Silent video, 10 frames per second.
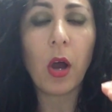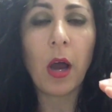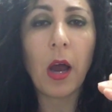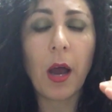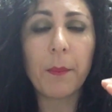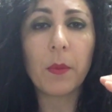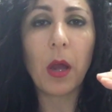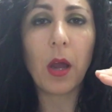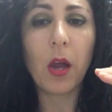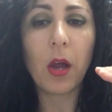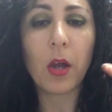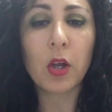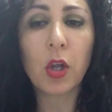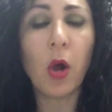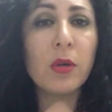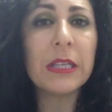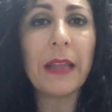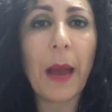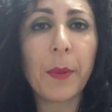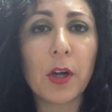to
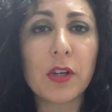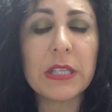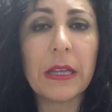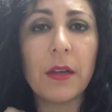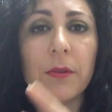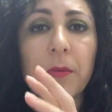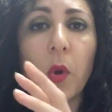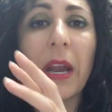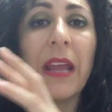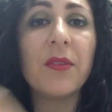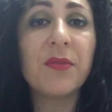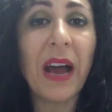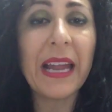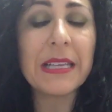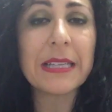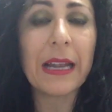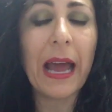that person for advice on